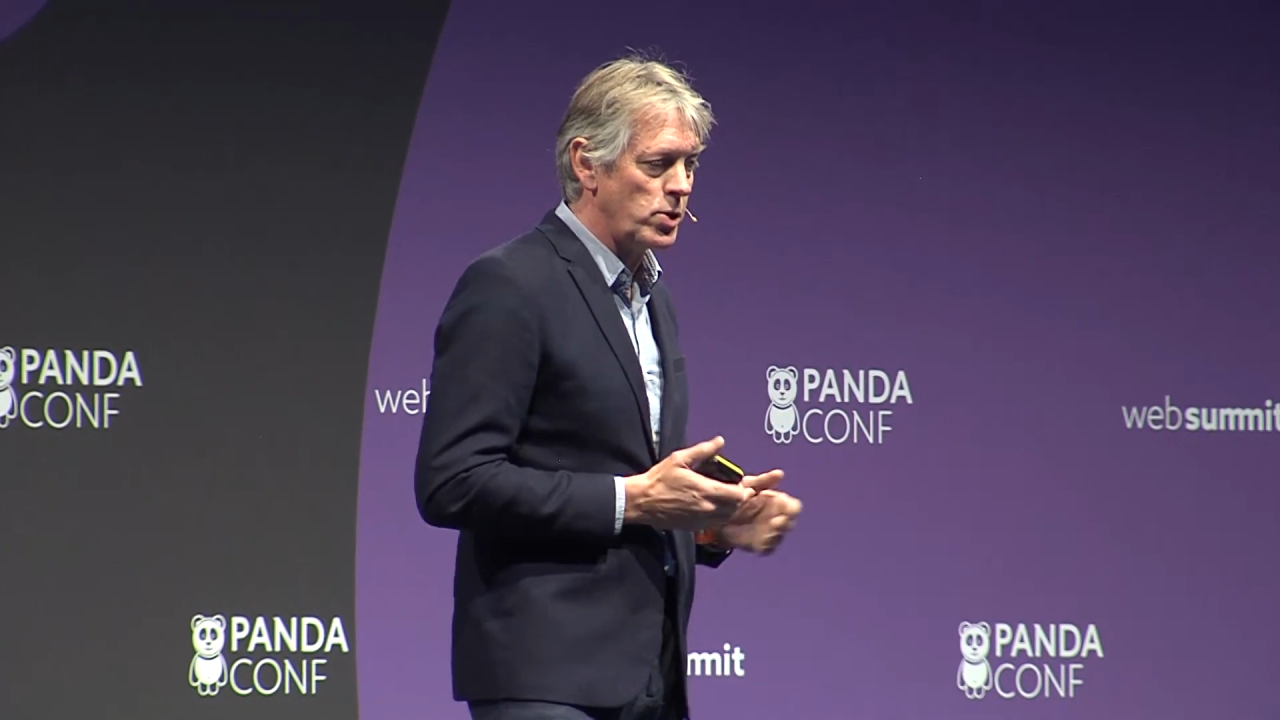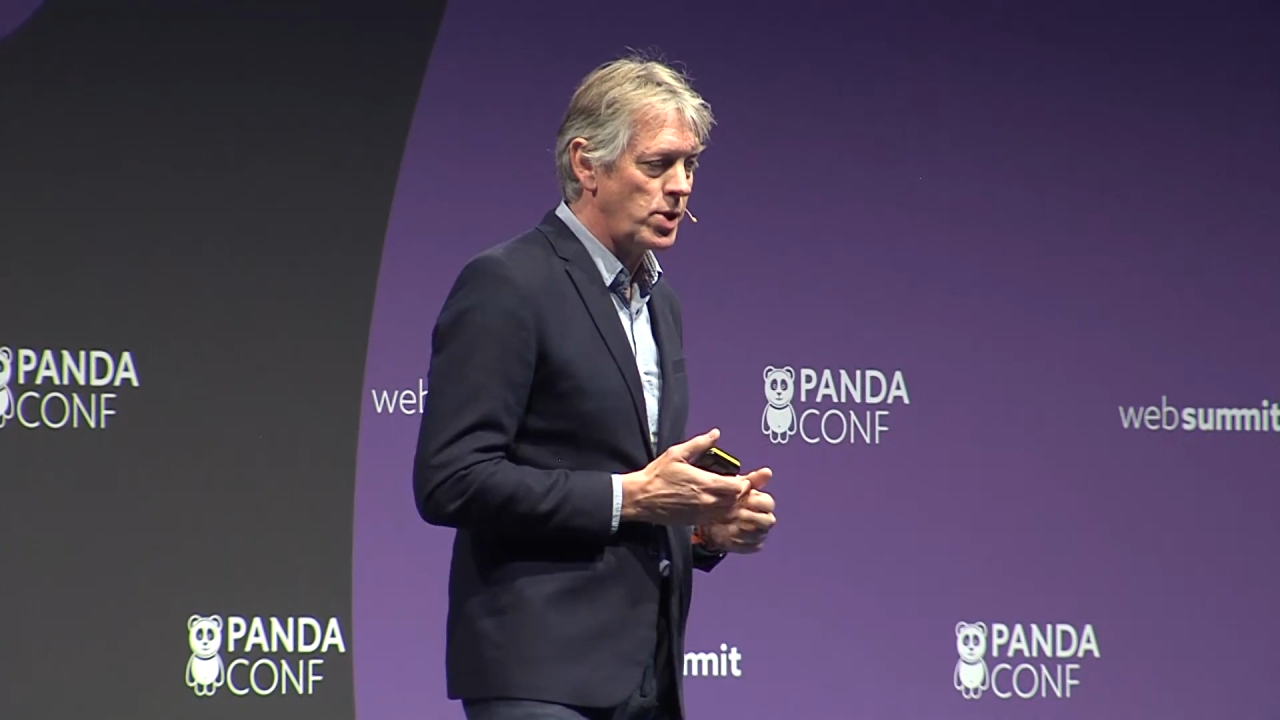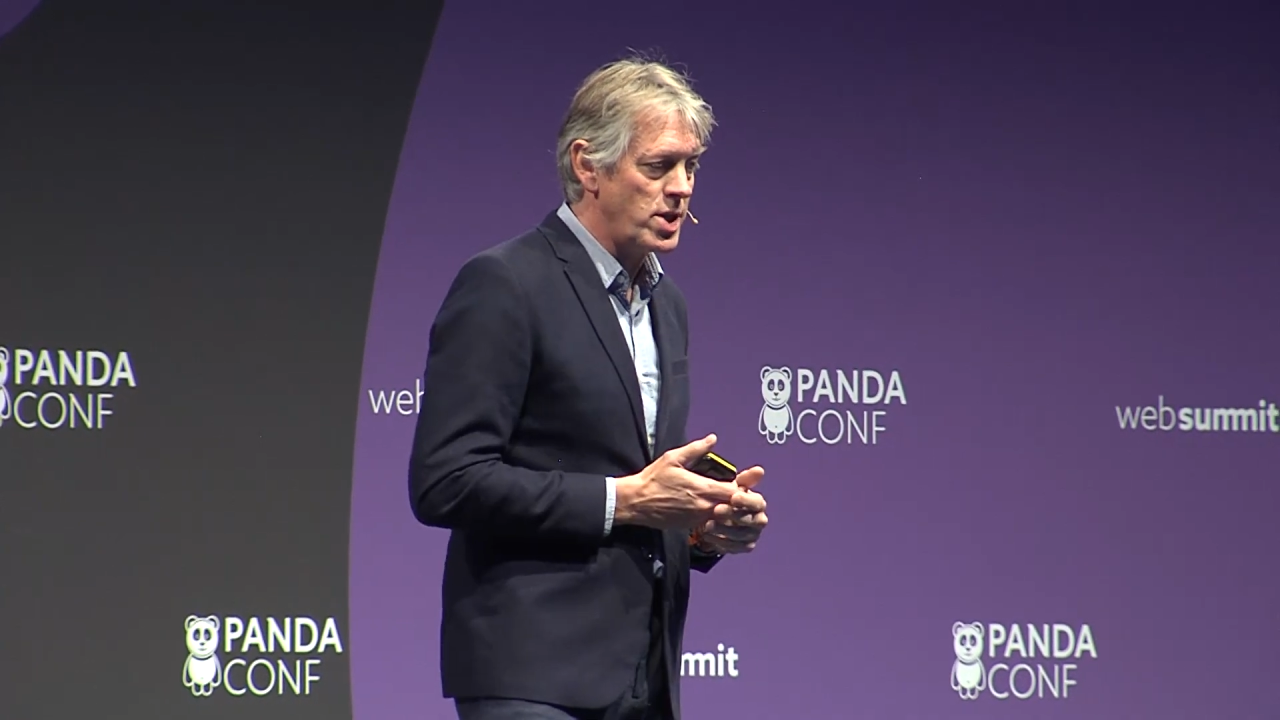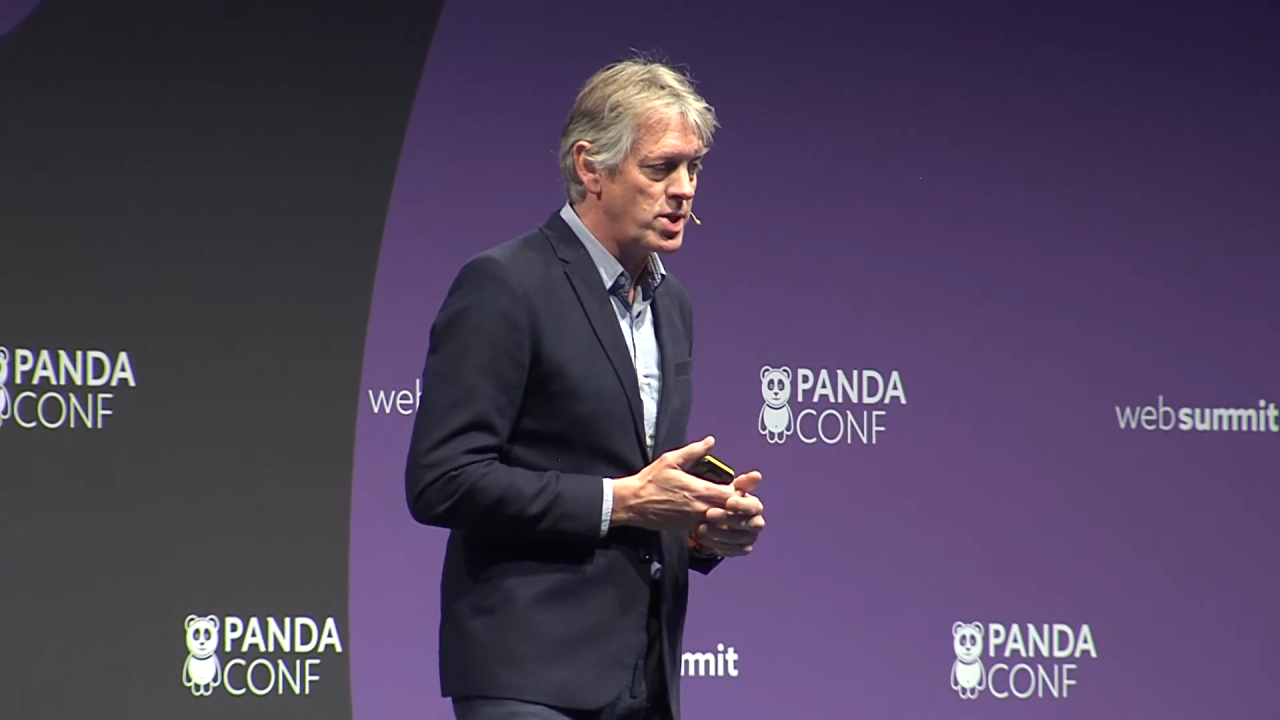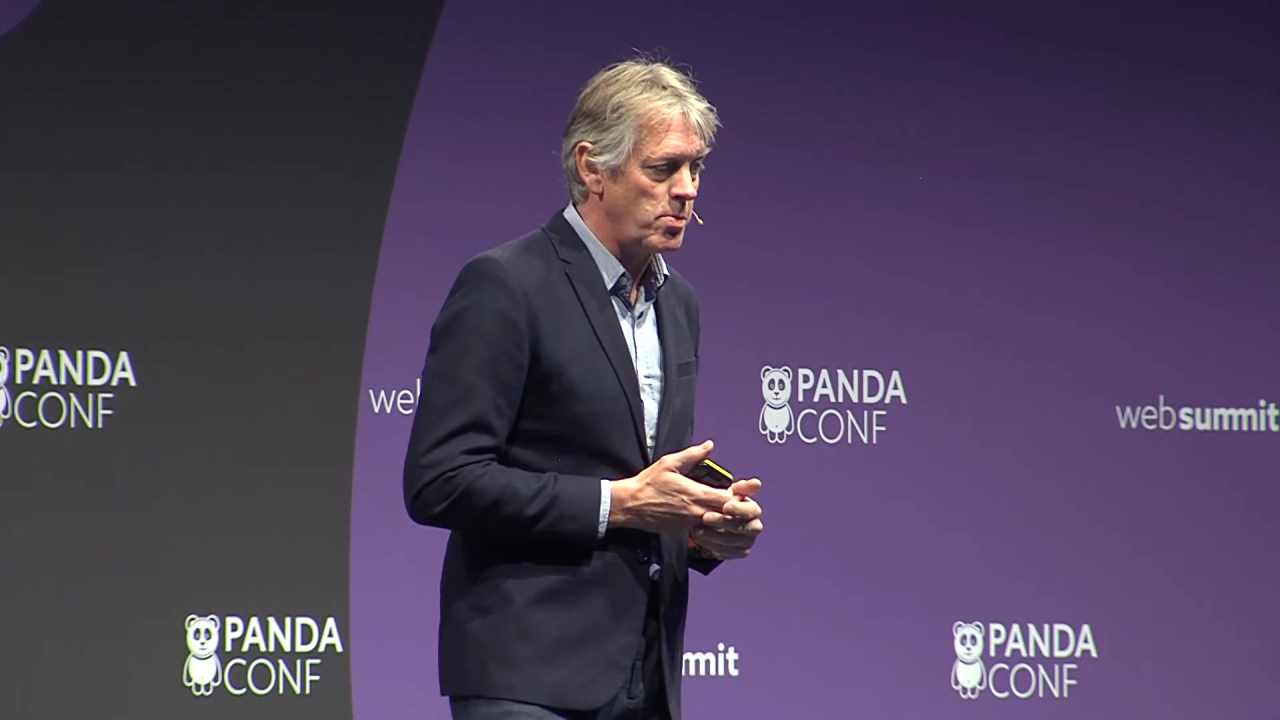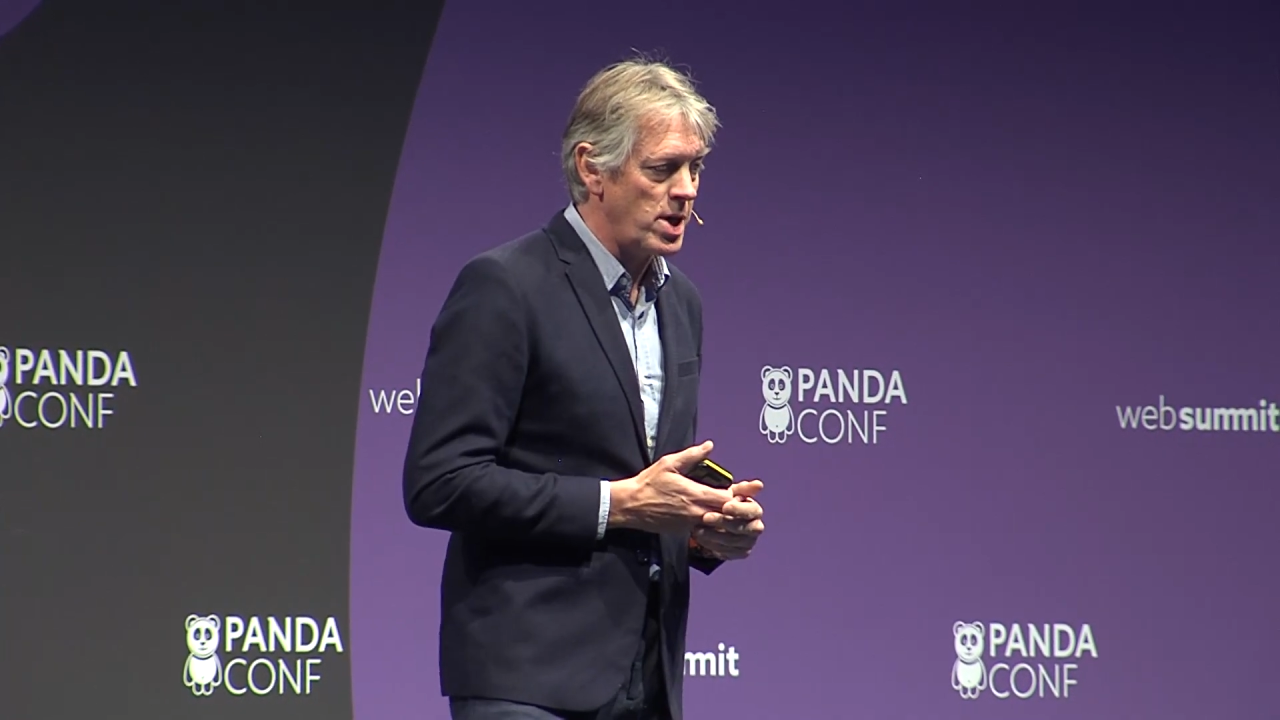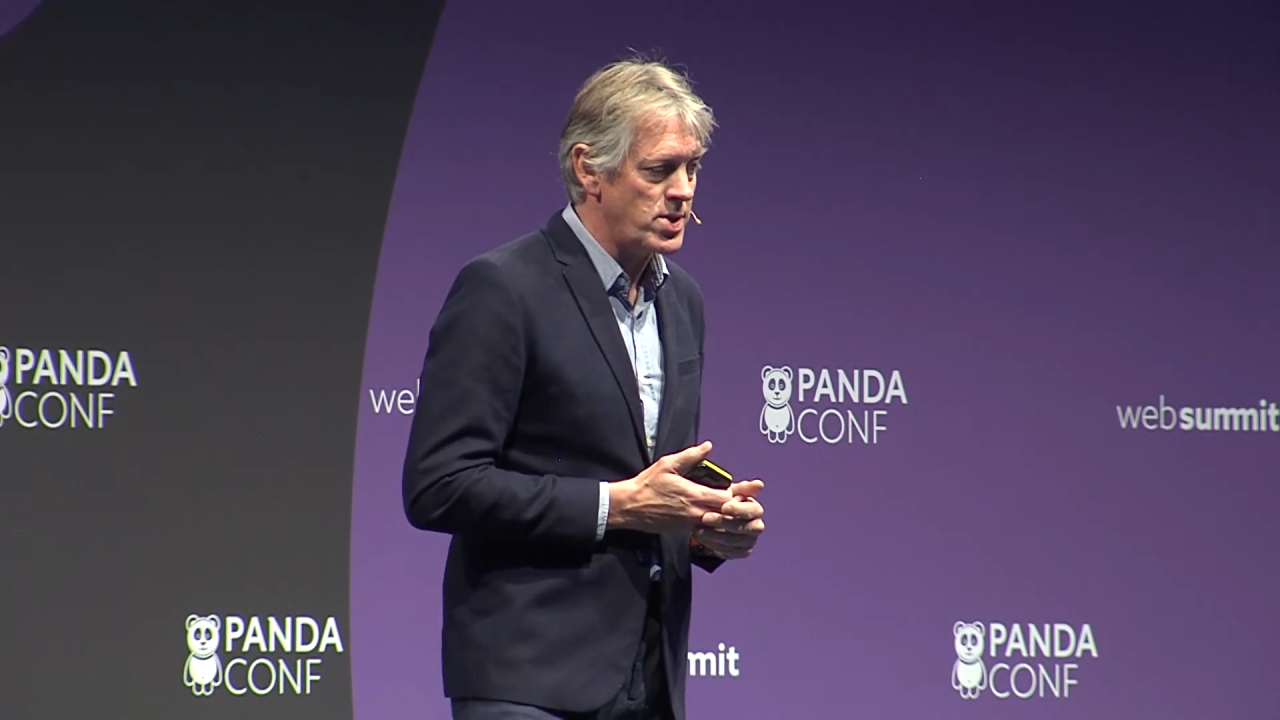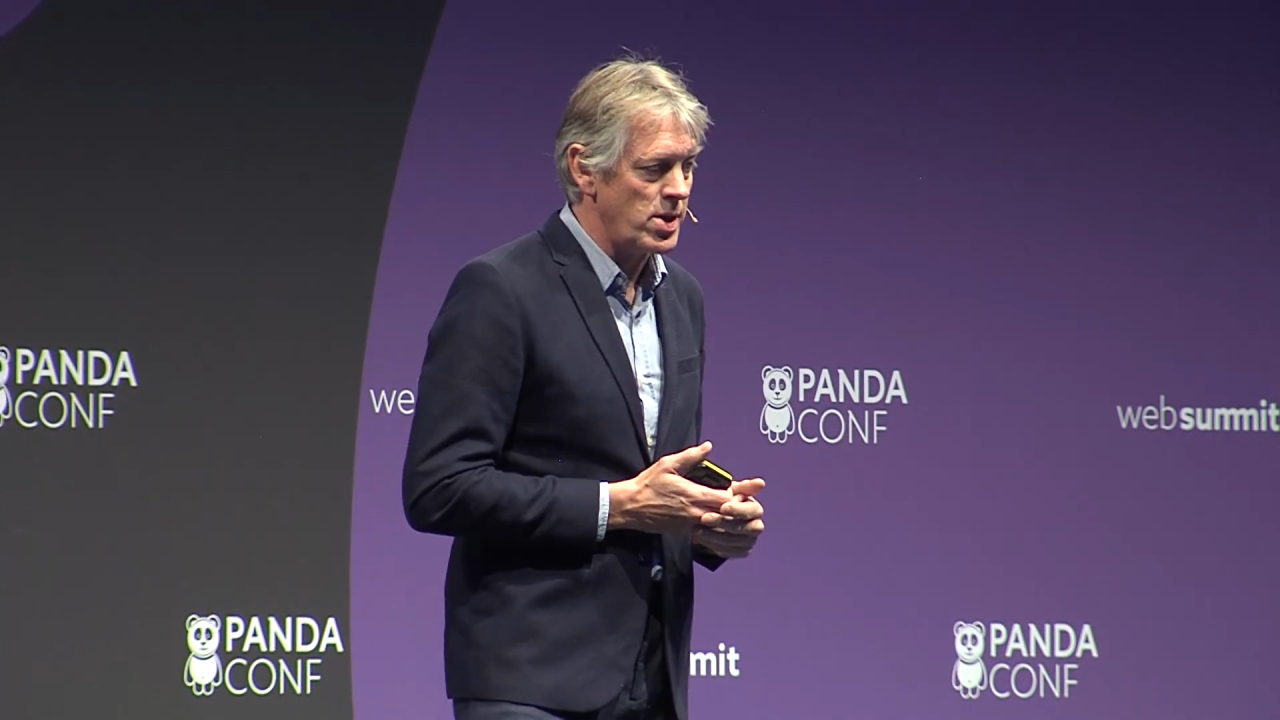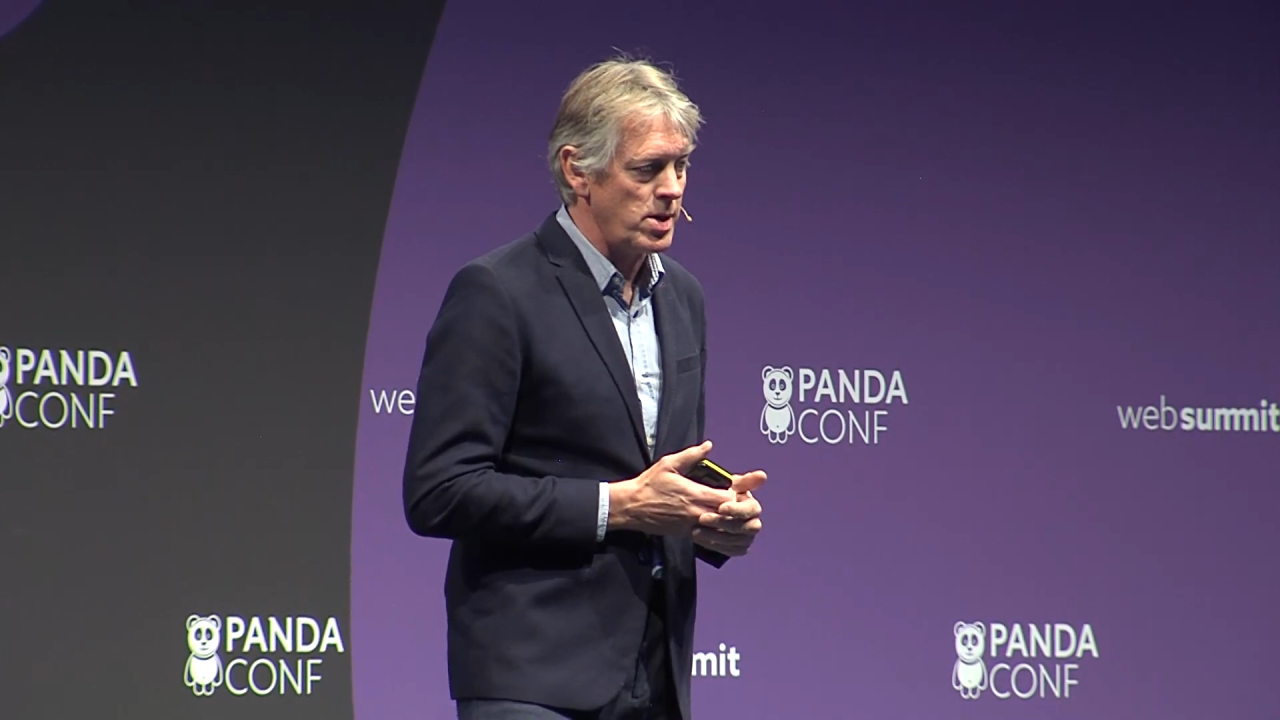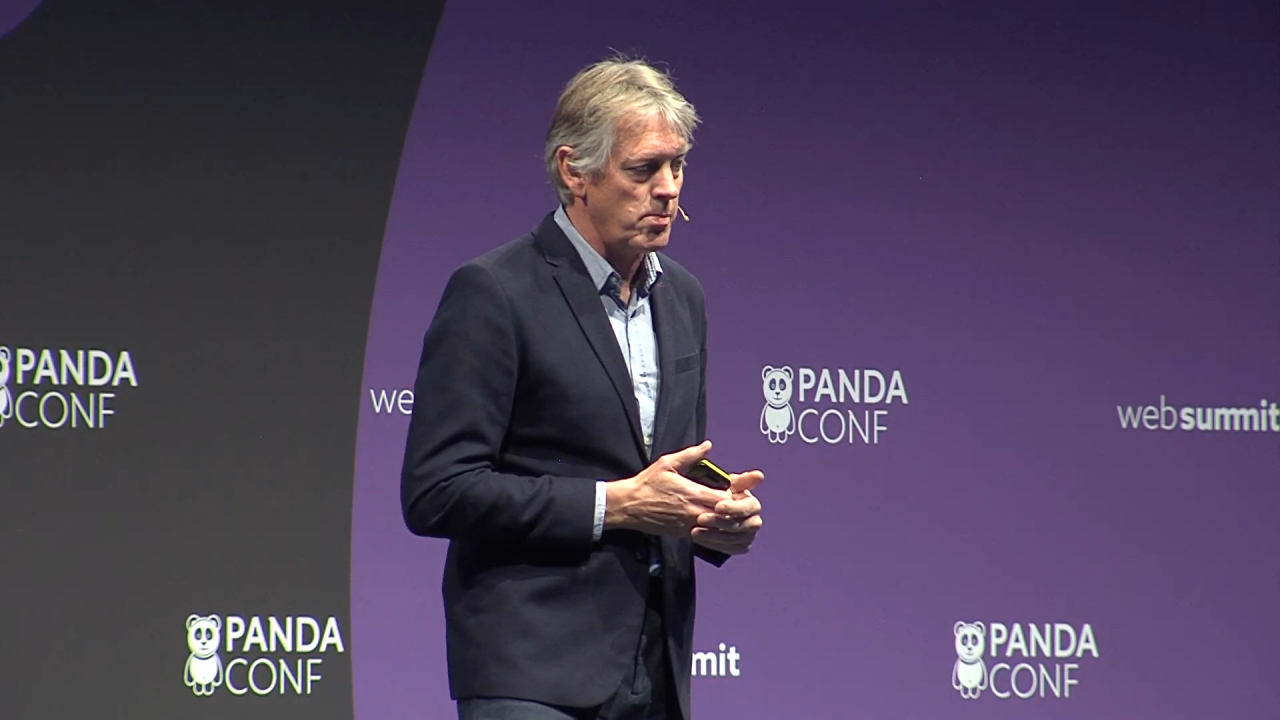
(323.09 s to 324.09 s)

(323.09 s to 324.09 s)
database and